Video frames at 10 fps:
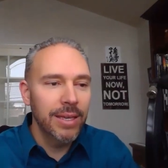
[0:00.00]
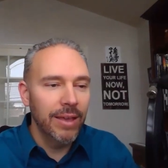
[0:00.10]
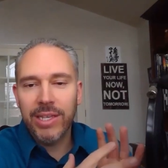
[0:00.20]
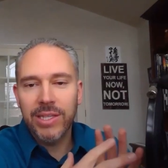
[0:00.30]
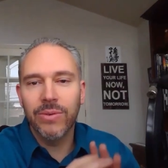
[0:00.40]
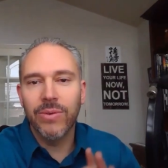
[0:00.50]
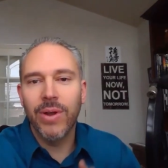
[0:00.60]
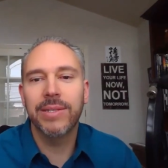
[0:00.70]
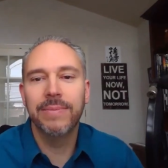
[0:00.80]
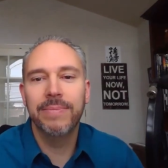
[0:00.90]
invest the
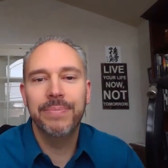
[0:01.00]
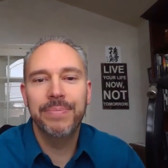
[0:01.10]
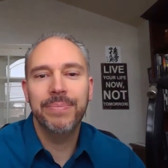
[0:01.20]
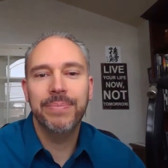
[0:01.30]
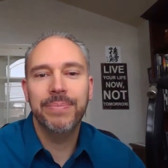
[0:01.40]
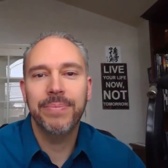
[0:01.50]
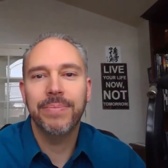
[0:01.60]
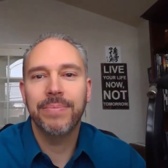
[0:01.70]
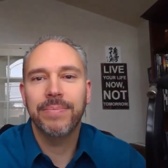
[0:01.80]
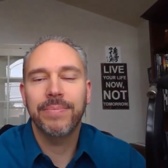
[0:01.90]
rest.
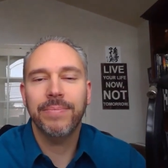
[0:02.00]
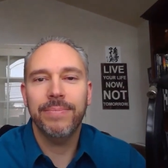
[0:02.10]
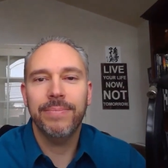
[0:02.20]
Nice.